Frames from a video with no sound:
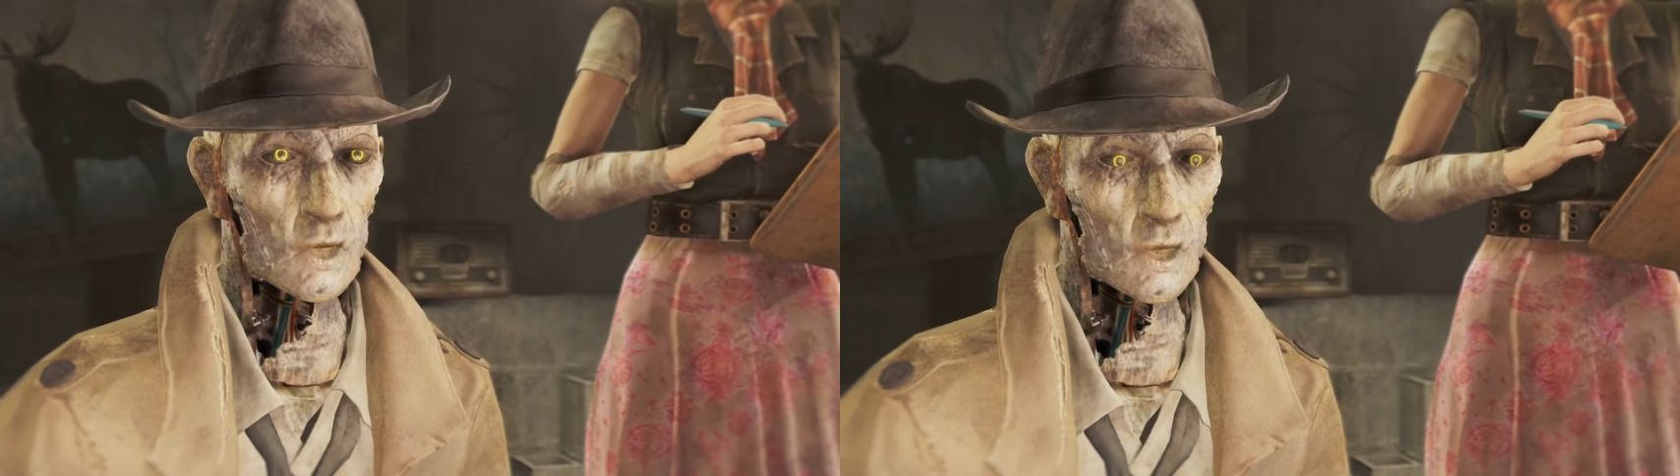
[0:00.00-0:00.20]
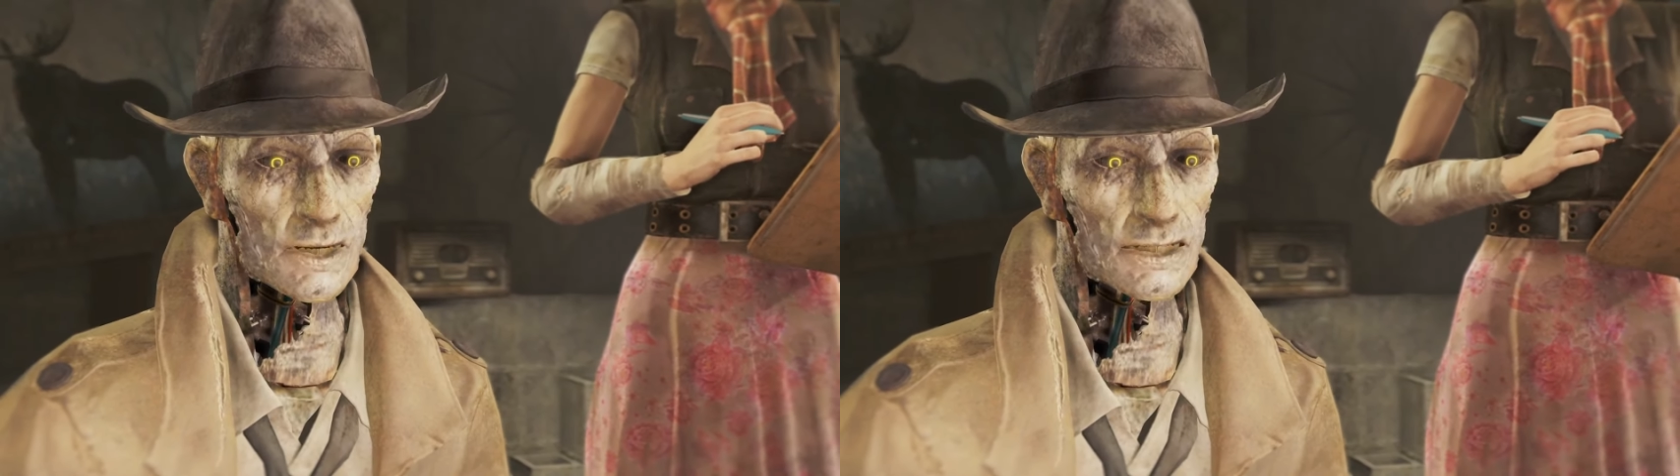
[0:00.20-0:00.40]

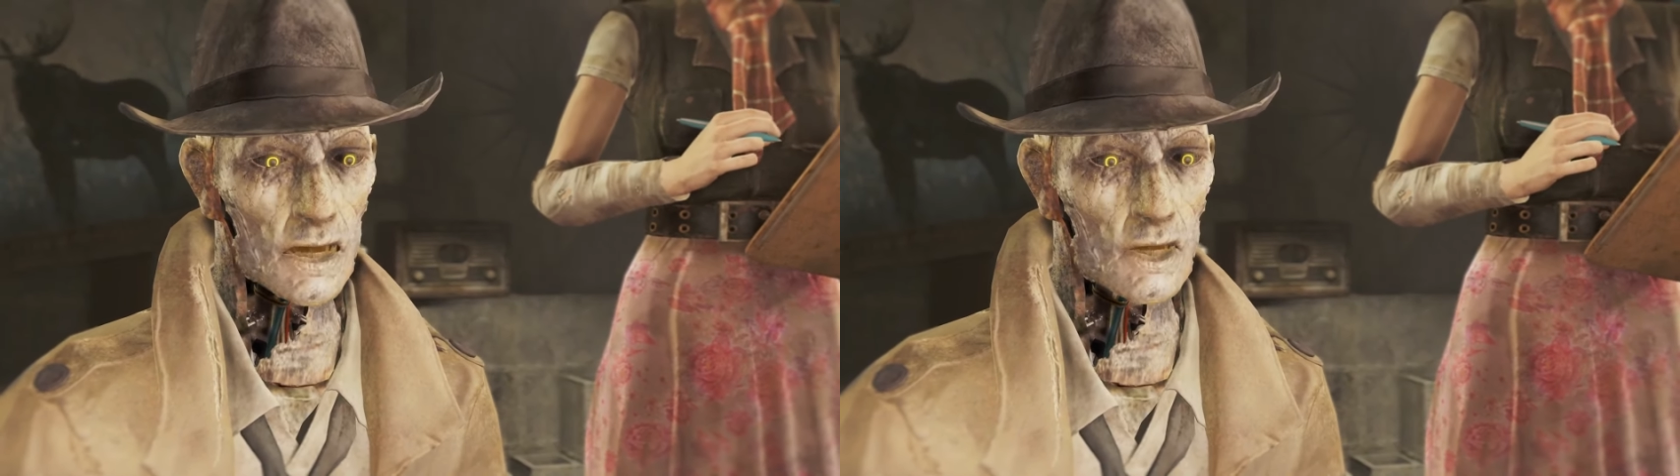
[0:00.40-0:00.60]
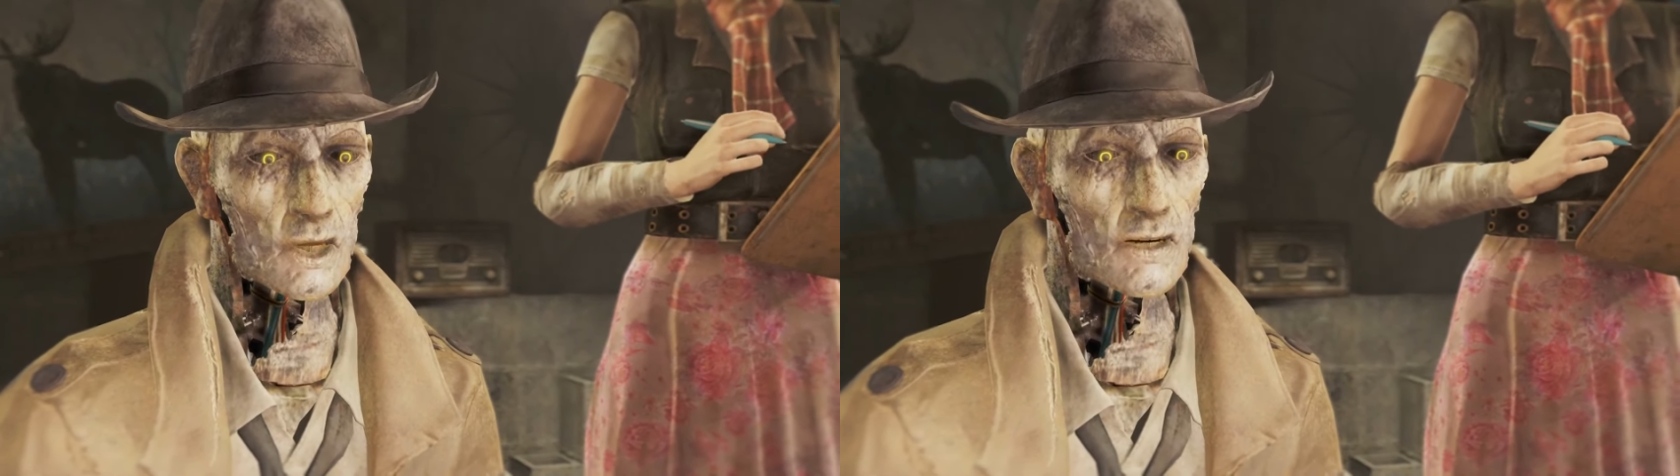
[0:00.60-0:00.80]
whole
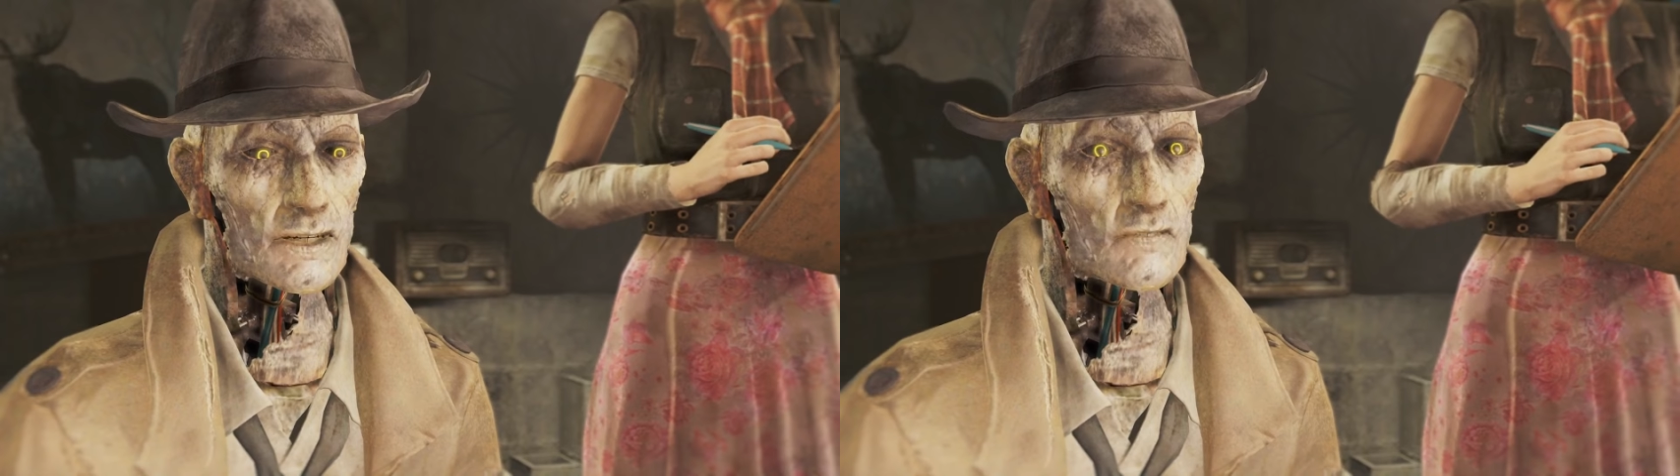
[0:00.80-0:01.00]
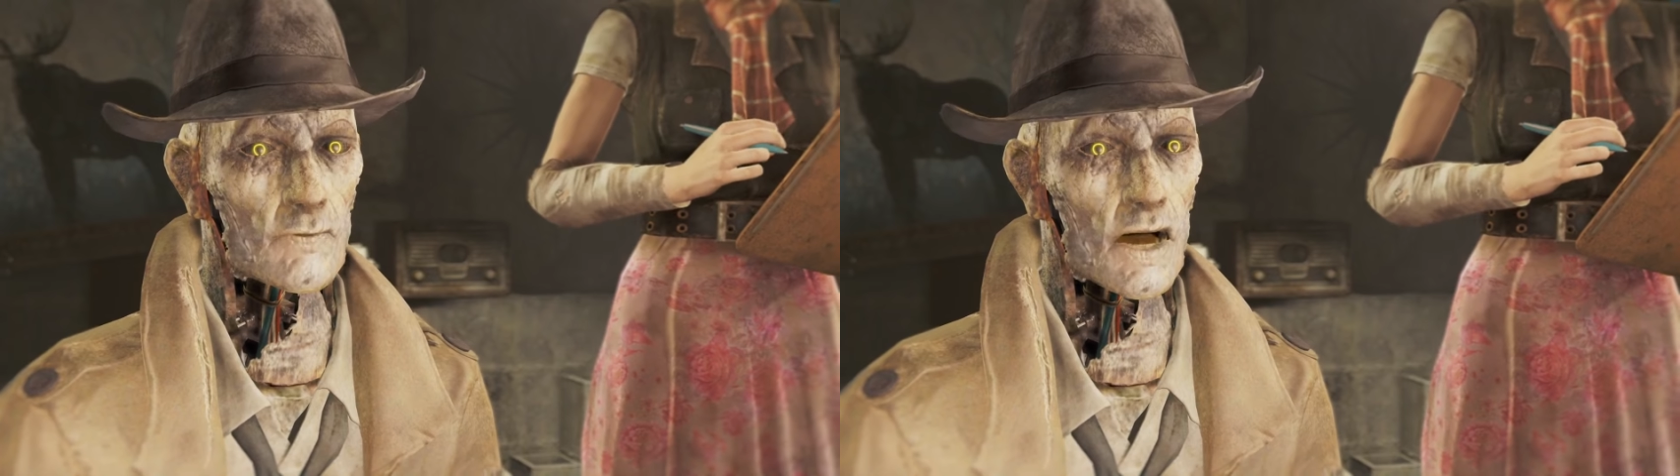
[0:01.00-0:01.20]
towns
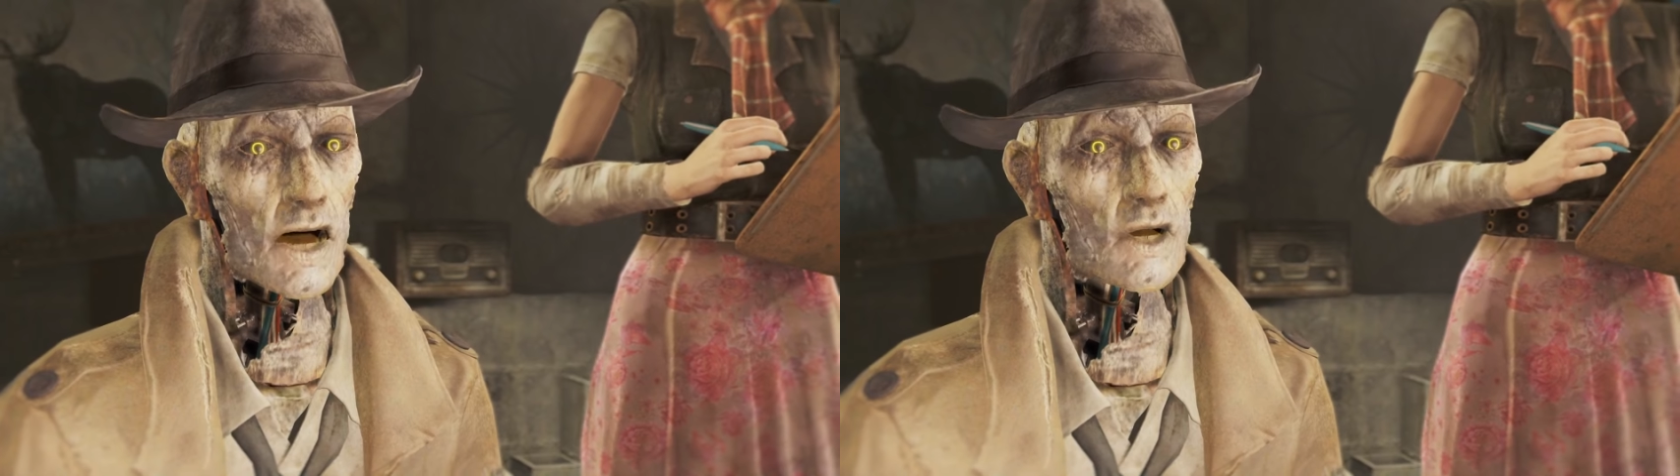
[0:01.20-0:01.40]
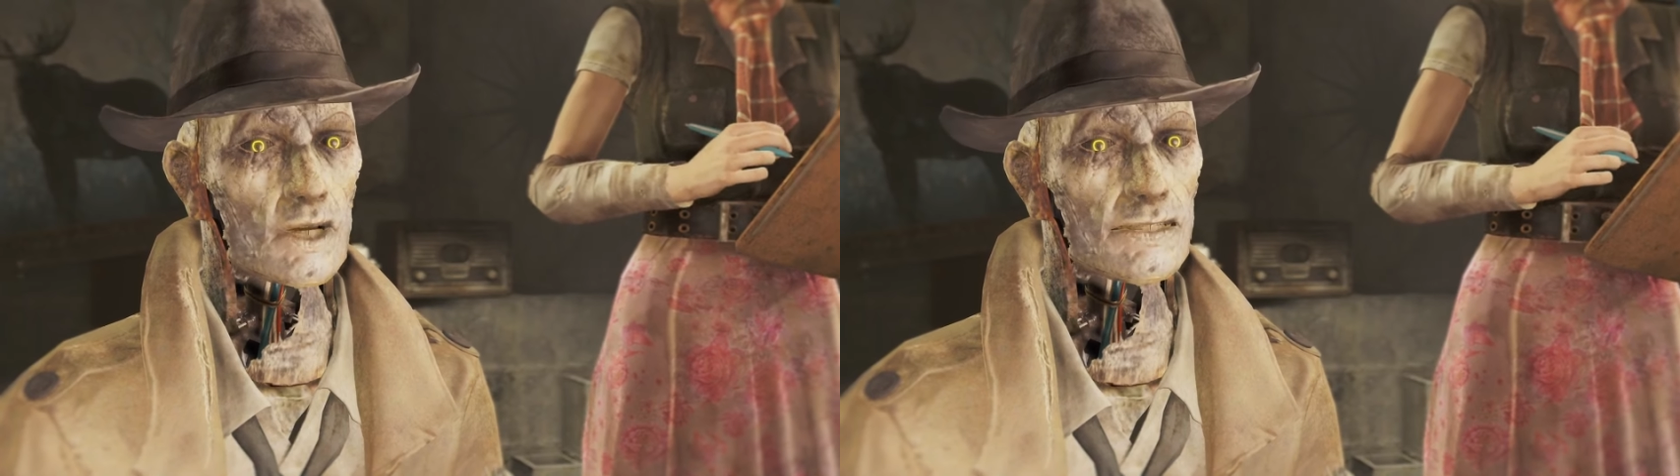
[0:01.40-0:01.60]
for
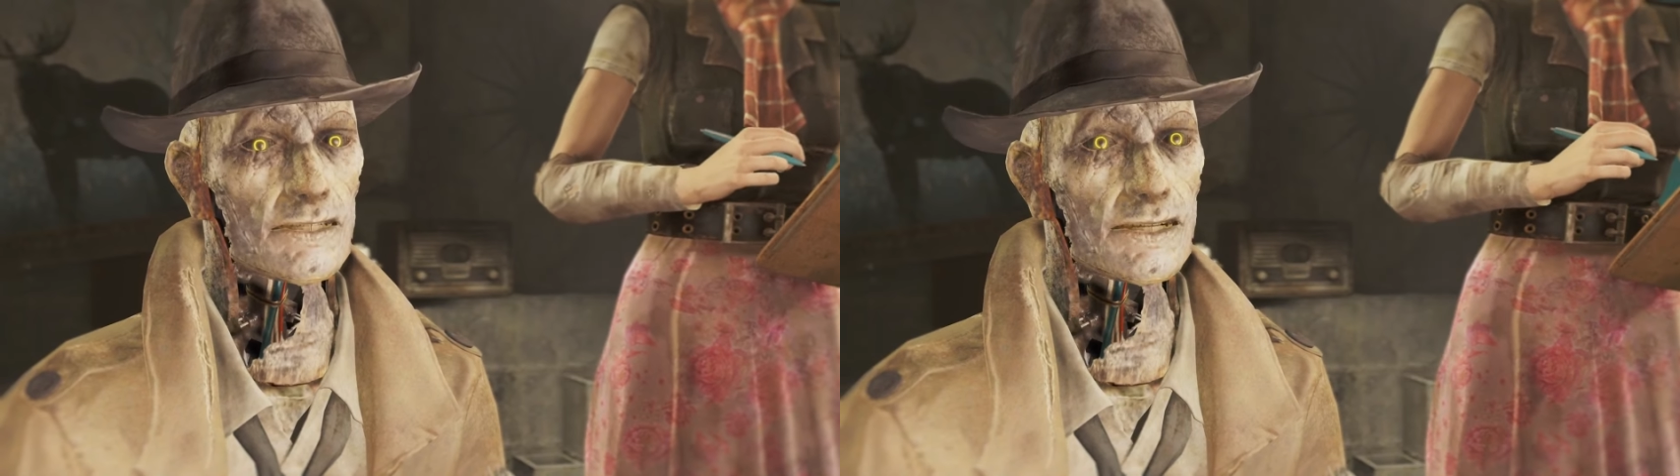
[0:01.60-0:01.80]
parts,